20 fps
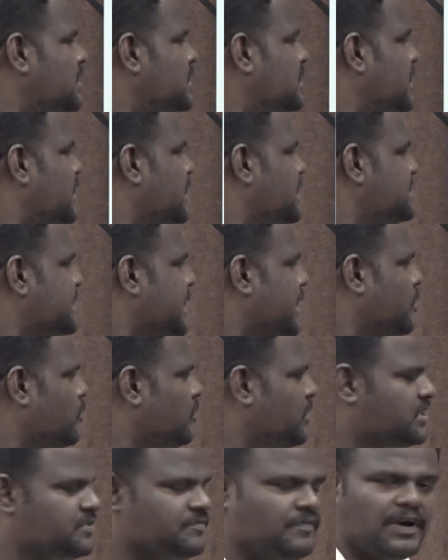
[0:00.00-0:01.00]
Then the second
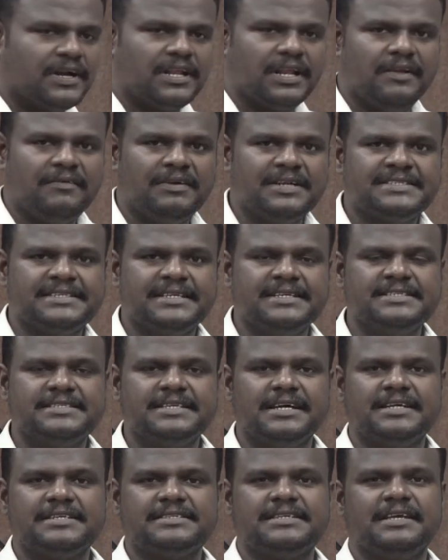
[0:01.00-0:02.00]
one is water level
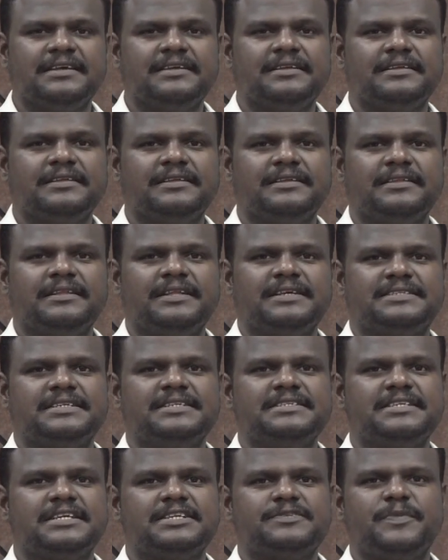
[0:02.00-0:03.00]
sensors. The
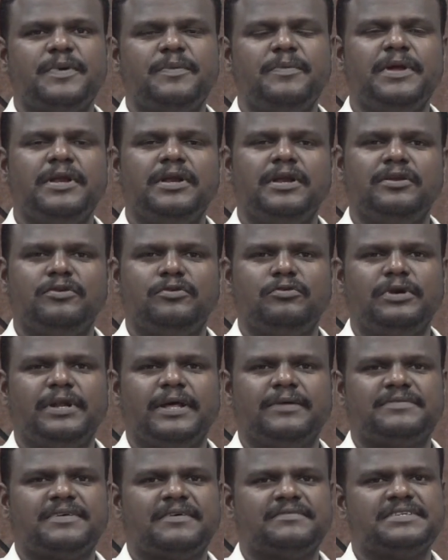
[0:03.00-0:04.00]
sensors, may be two
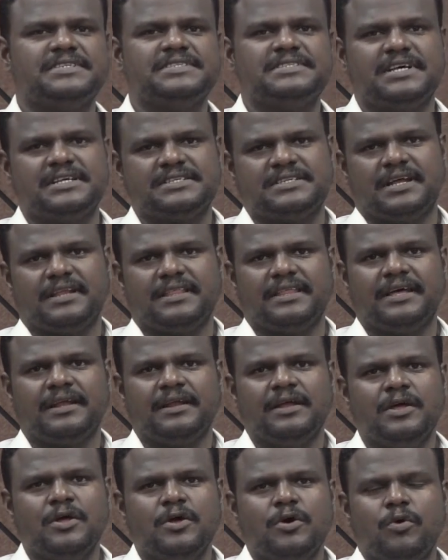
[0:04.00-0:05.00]
types of sensors are
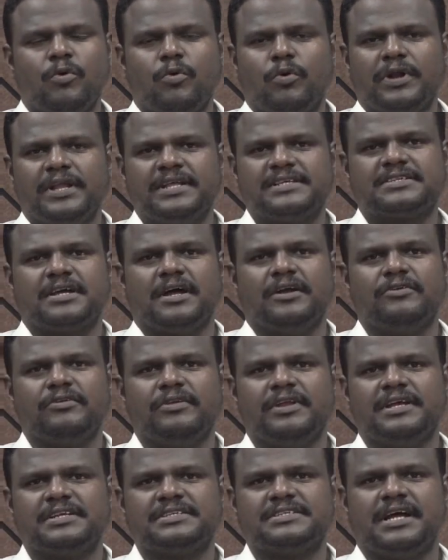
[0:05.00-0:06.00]
there. One is
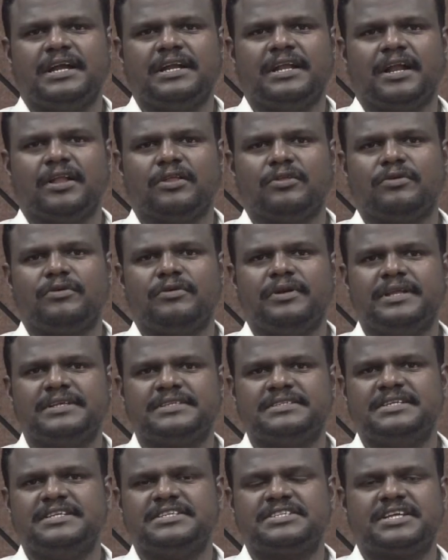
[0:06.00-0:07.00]
continuous and another one
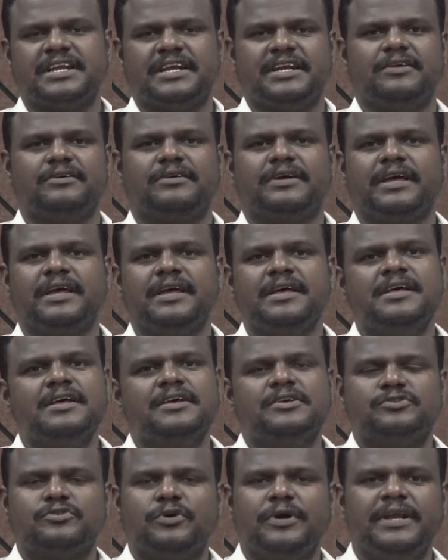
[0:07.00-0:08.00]
is discrete. Okay,
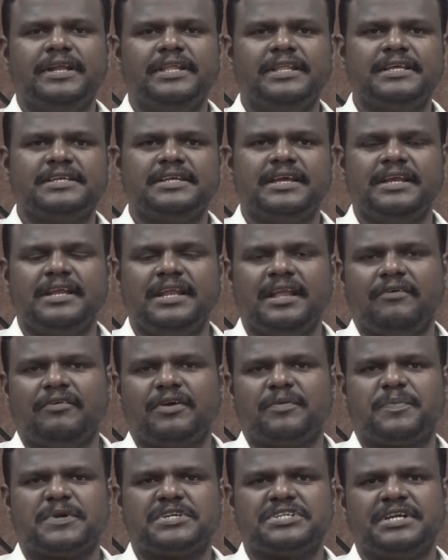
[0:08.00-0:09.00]
so in
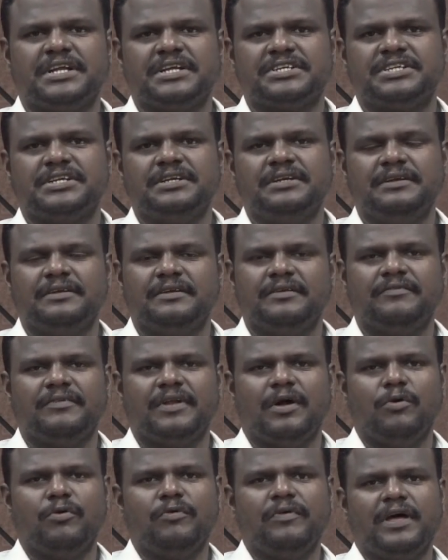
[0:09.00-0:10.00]
our presentation
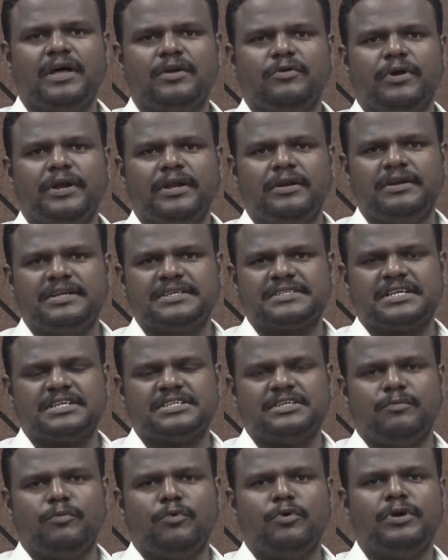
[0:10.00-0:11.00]
now we are going to
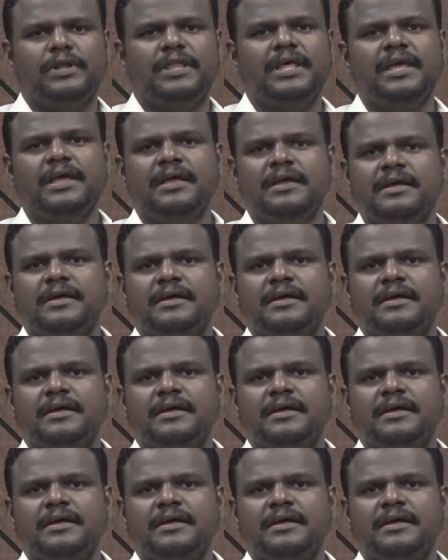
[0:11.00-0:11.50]
discuss about the